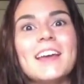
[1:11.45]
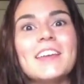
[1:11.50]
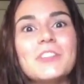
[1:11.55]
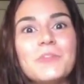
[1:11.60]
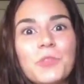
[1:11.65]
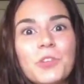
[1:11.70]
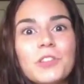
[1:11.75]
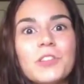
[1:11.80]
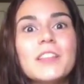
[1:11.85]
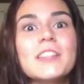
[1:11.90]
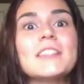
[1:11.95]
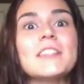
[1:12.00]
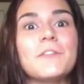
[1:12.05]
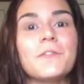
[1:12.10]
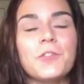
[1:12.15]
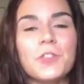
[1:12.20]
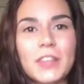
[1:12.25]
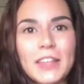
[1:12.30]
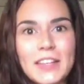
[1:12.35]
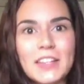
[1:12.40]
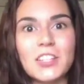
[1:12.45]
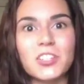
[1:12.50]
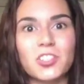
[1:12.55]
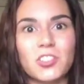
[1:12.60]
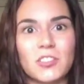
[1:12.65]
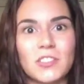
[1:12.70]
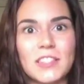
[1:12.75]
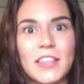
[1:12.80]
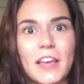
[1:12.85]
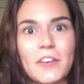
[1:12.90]
is realistic for the
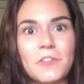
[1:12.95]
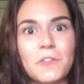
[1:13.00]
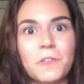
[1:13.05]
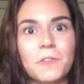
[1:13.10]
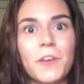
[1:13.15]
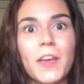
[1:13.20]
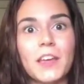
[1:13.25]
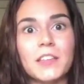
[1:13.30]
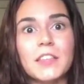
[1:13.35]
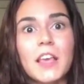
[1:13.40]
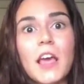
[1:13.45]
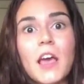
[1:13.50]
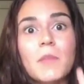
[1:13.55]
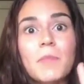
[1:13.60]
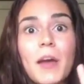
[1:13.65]
conditions that you face.